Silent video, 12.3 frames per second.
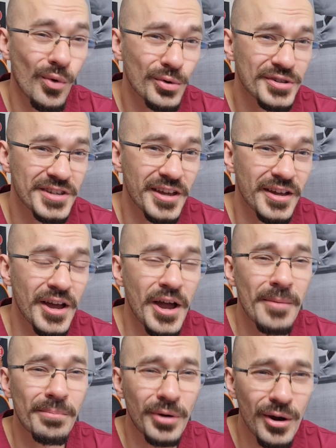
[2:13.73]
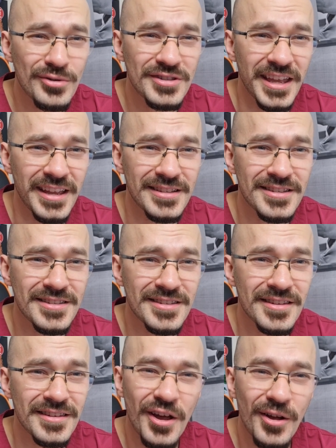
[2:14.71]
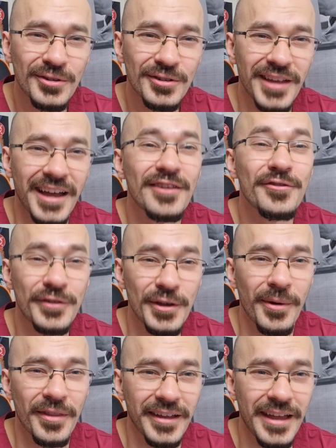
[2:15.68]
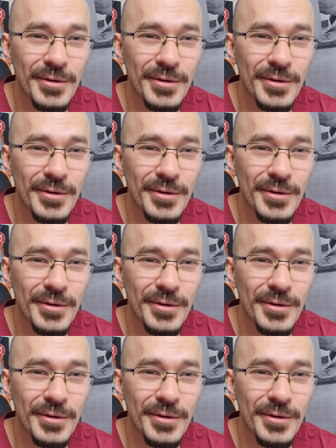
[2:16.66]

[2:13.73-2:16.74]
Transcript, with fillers: water, proteins, salt and a few other